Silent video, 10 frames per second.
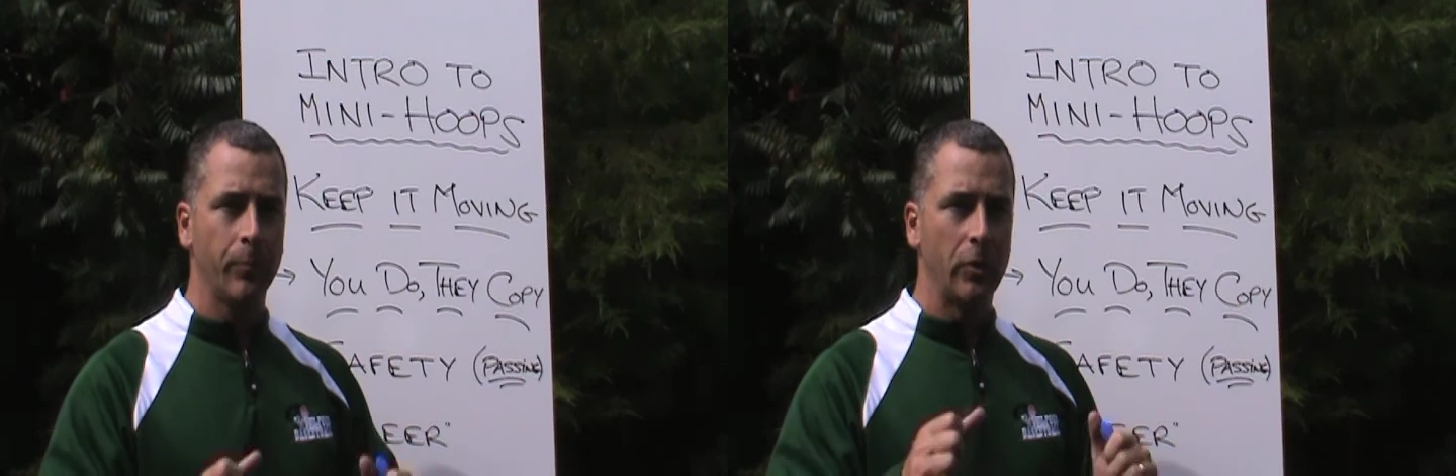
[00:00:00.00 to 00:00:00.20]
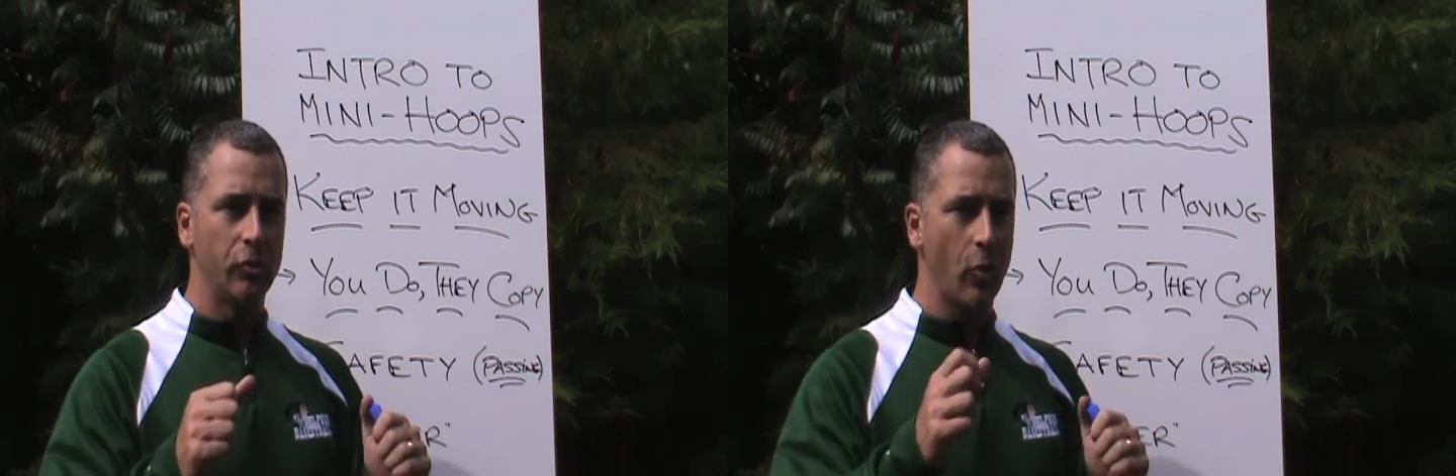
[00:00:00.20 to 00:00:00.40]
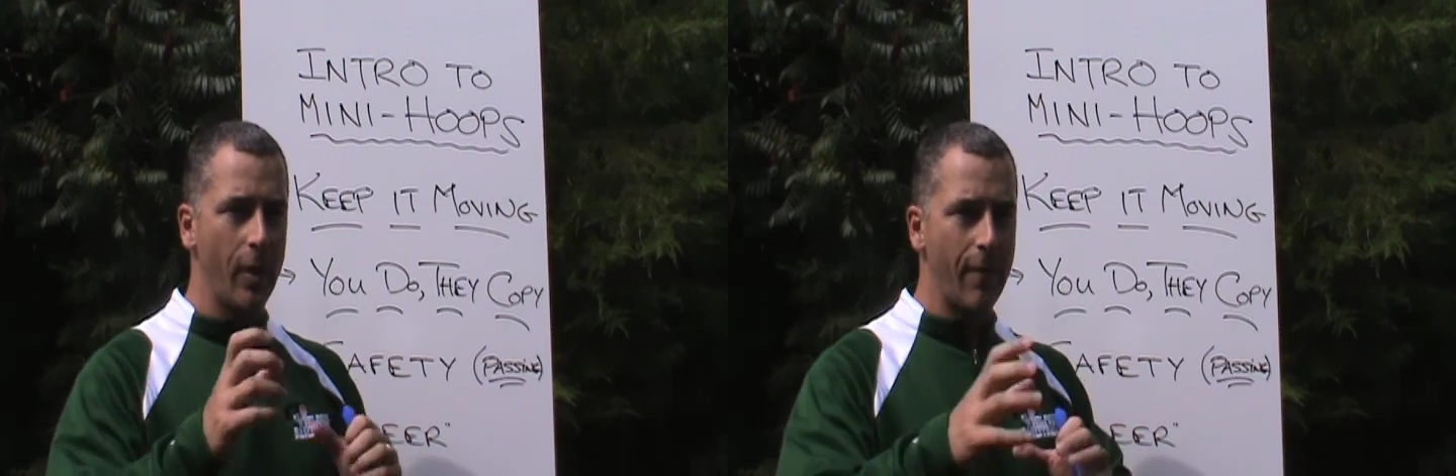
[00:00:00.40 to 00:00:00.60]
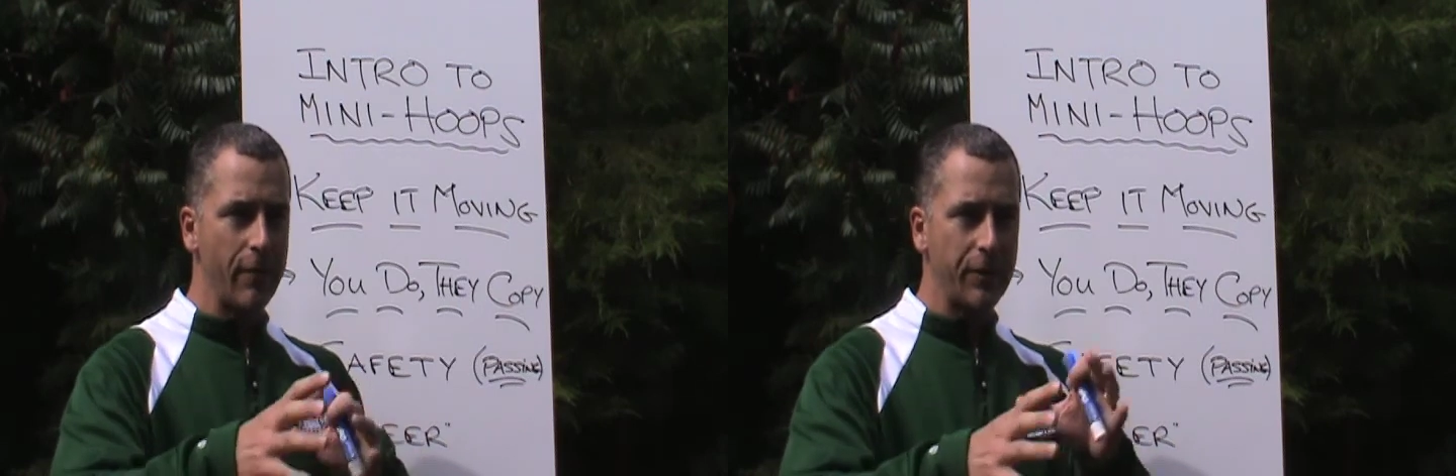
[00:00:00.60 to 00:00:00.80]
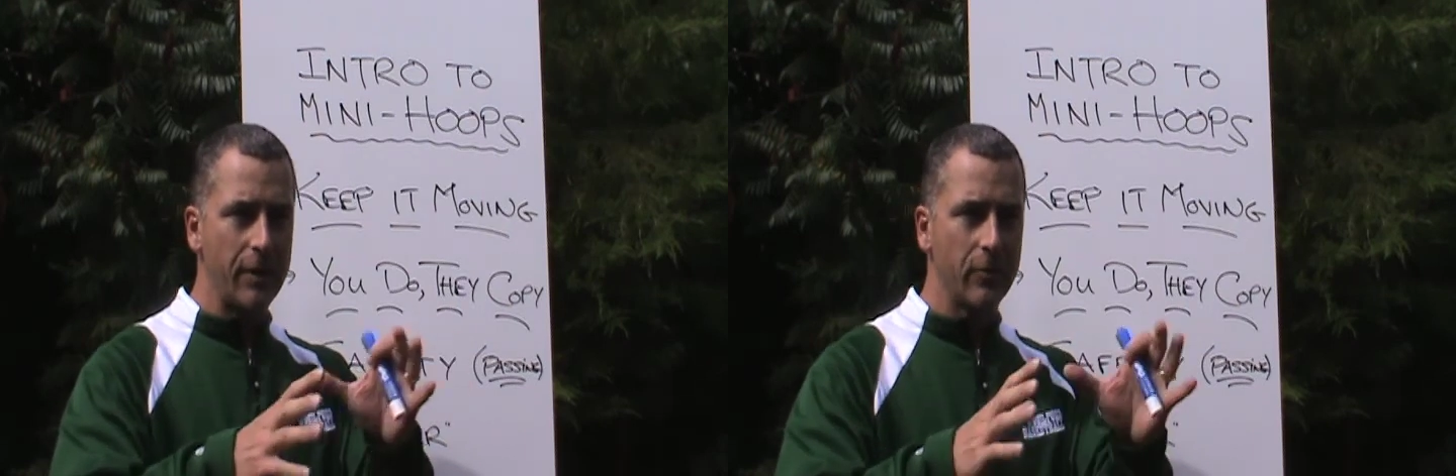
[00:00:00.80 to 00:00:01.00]
So
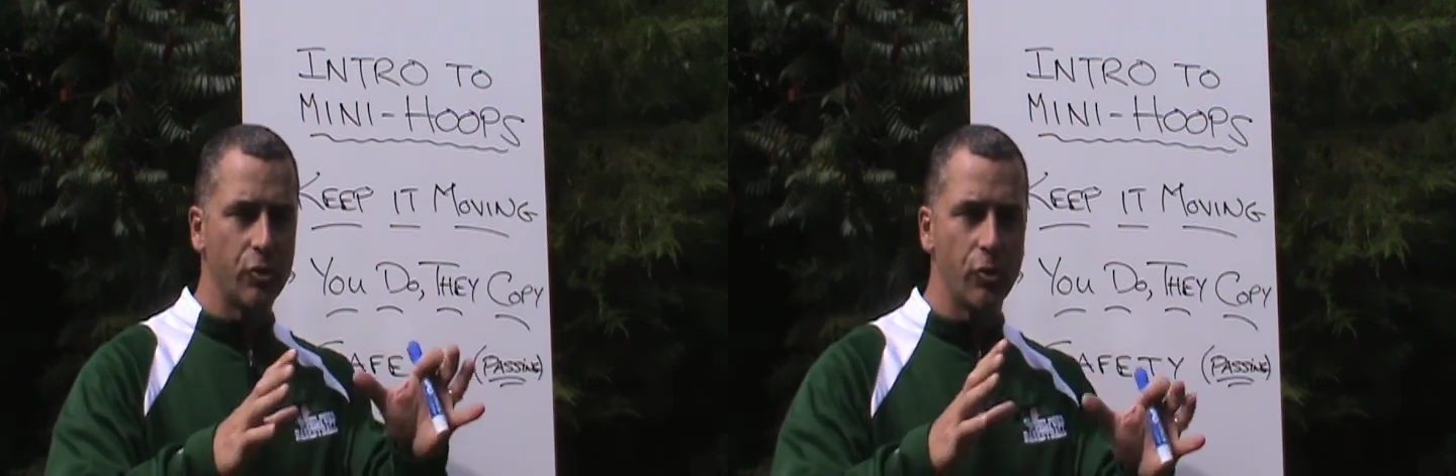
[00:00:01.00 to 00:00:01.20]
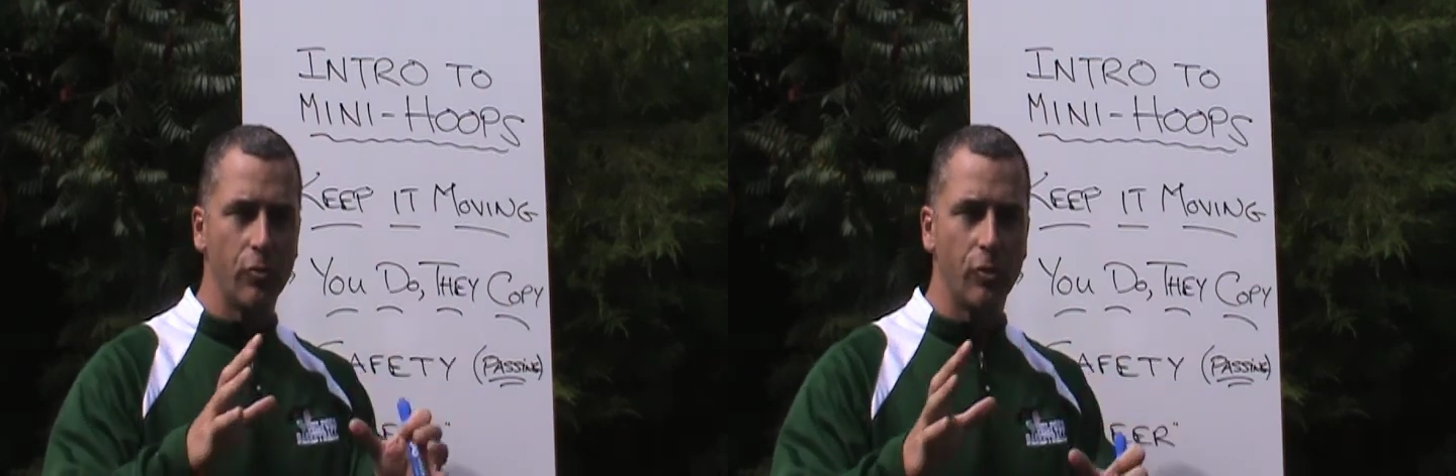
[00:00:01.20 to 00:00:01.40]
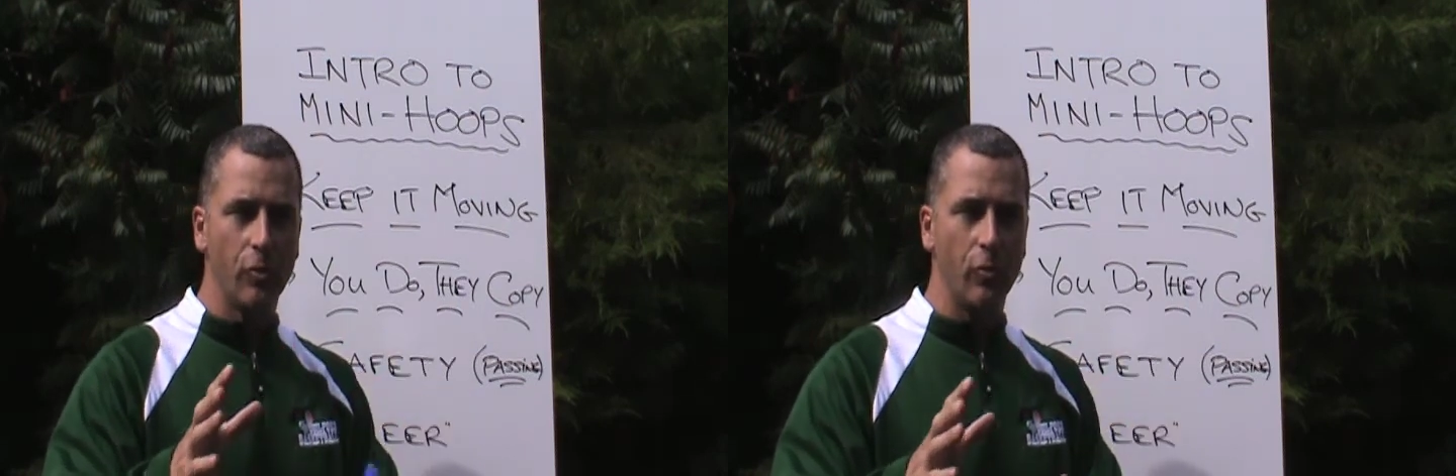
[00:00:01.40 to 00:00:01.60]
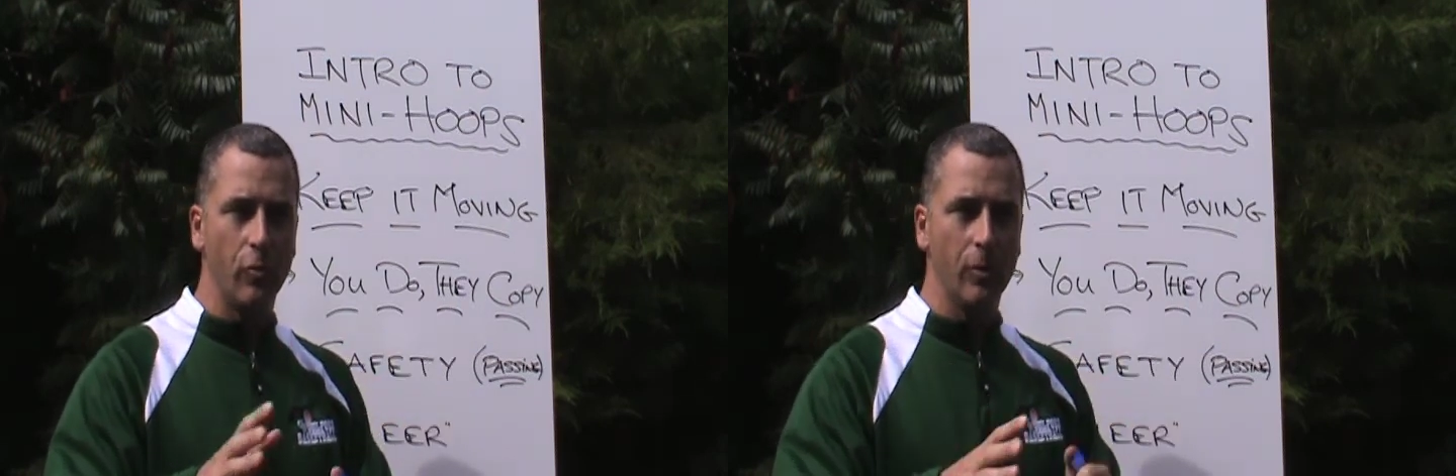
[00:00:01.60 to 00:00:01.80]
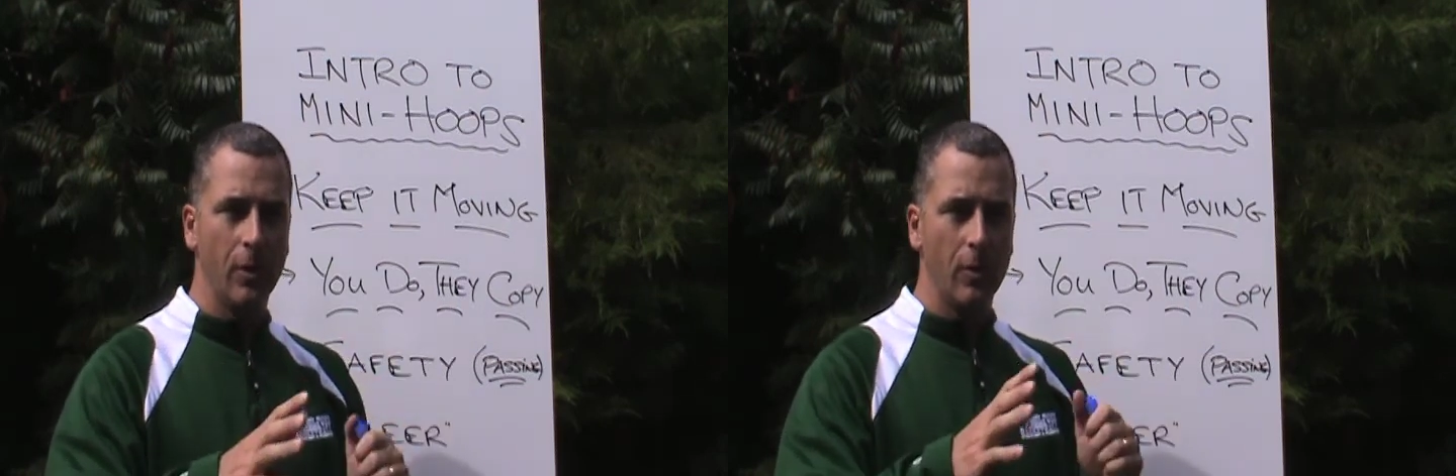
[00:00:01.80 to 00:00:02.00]
everything that you do,